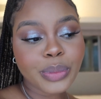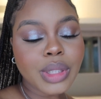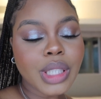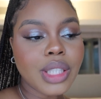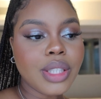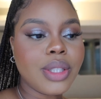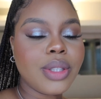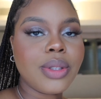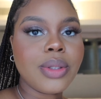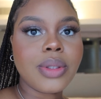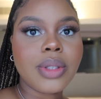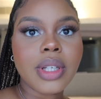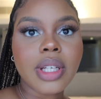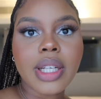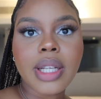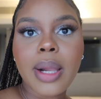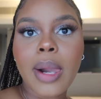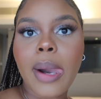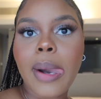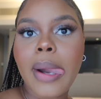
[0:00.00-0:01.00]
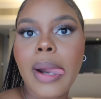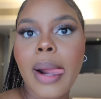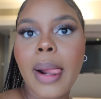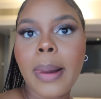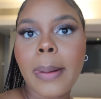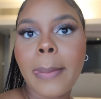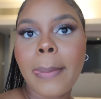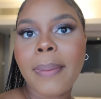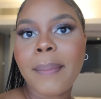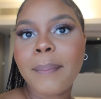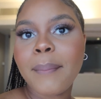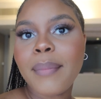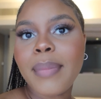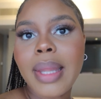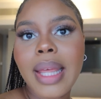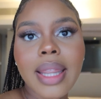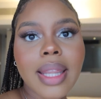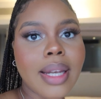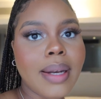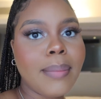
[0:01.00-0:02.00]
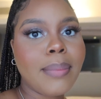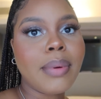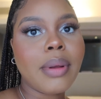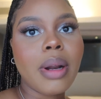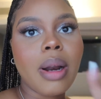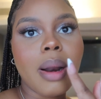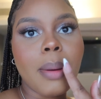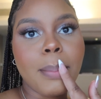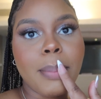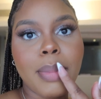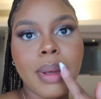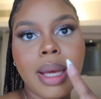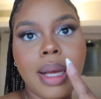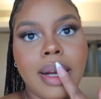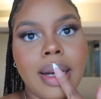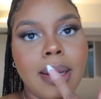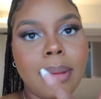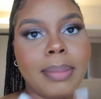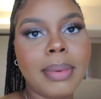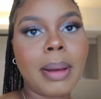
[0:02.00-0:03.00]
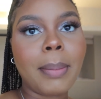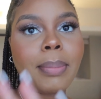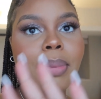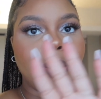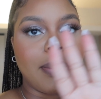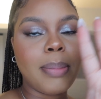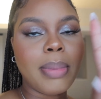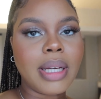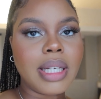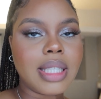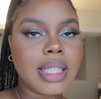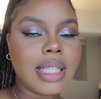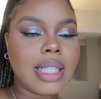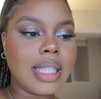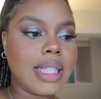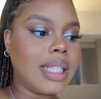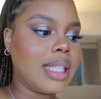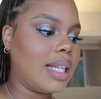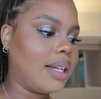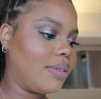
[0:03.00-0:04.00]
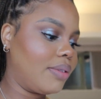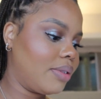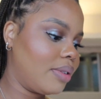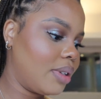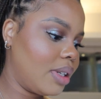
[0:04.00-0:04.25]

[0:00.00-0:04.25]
it's too good yeah and then i put on a pink lip i'll put pictures and stuff